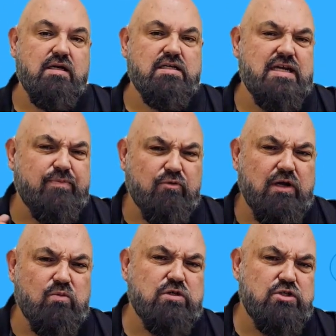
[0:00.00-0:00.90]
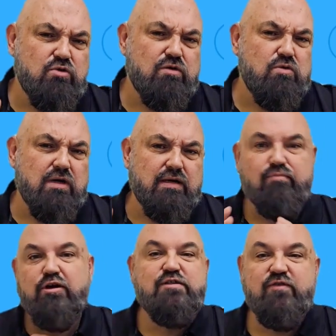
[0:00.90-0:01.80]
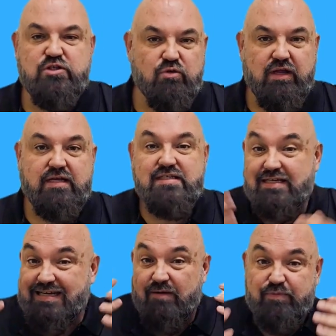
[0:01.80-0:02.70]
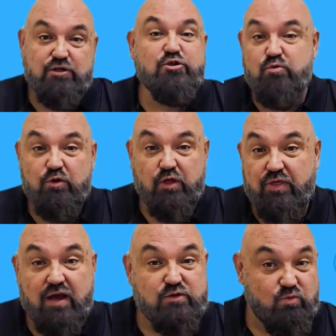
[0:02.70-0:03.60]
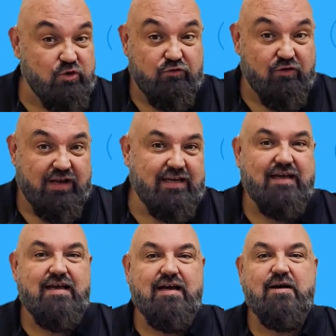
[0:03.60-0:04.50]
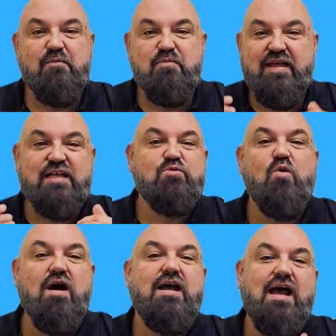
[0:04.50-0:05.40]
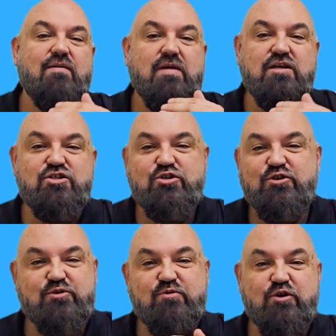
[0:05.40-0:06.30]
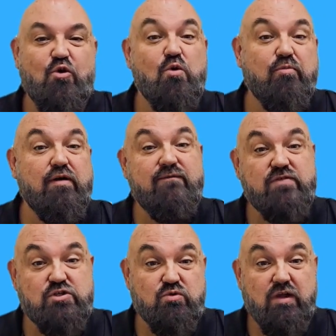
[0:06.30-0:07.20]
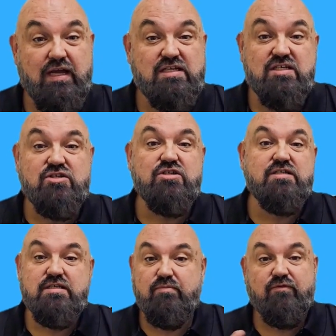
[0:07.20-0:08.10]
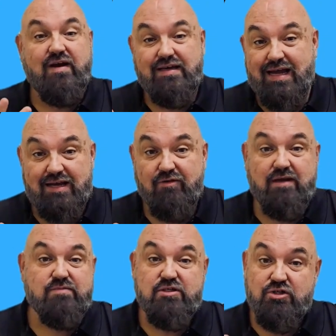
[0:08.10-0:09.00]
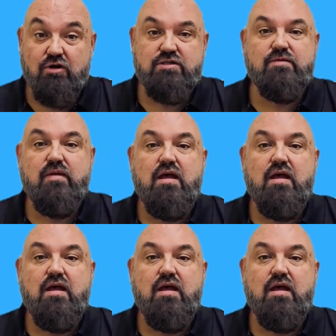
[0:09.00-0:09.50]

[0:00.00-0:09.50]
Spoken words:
Step three was to embrace visual aids, and a picture is worth 1,000 words, right? That's why I made sure to incorporate visual aids, such as simplified diagrams and charts,